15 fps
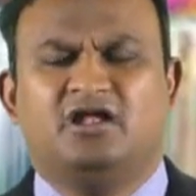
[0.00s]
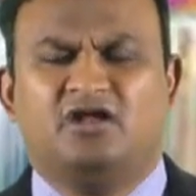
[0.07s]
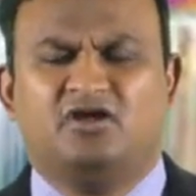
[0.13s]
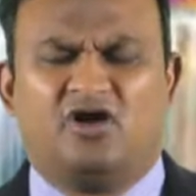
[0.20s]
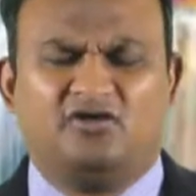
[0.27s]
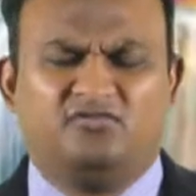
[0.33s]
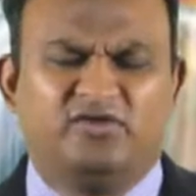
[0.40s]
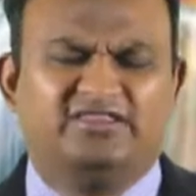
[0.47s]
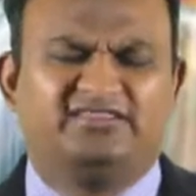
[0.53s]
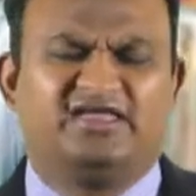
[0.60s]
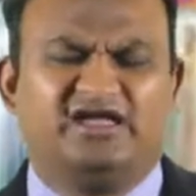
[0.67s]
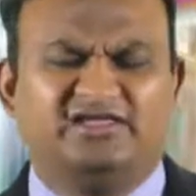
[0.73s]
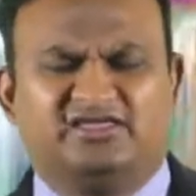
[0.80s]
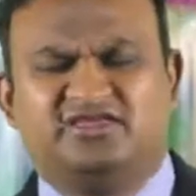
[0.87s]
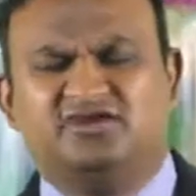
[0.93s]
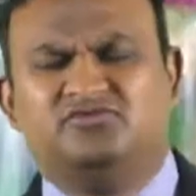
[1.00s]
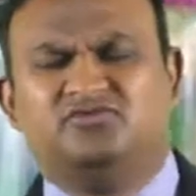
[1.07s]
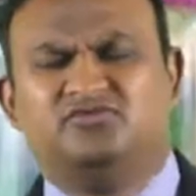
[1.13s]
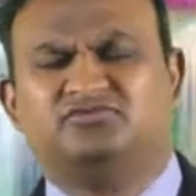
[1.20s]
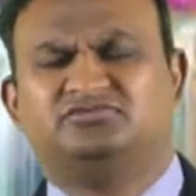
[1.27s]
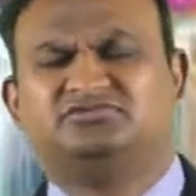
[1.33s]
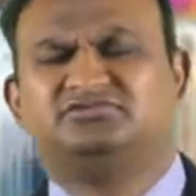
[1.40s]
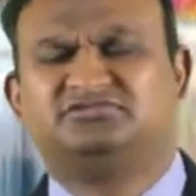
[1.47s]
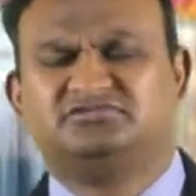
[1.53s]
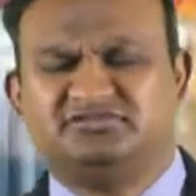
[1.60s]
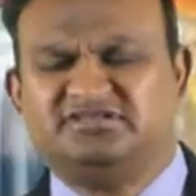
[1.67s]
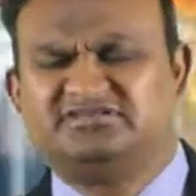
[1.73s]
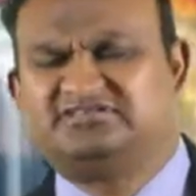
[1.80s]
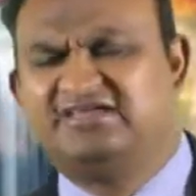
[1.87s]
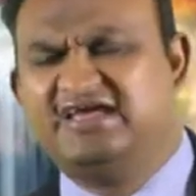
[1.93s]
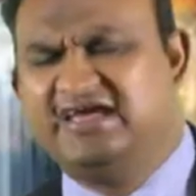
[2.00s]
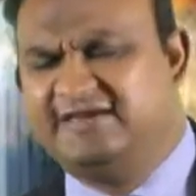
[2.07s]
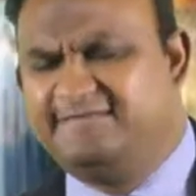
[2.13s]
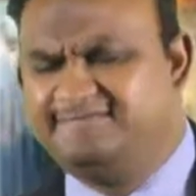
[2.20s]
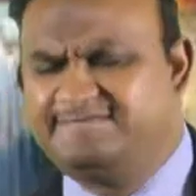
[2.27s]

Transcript: Lord, we thank you this day.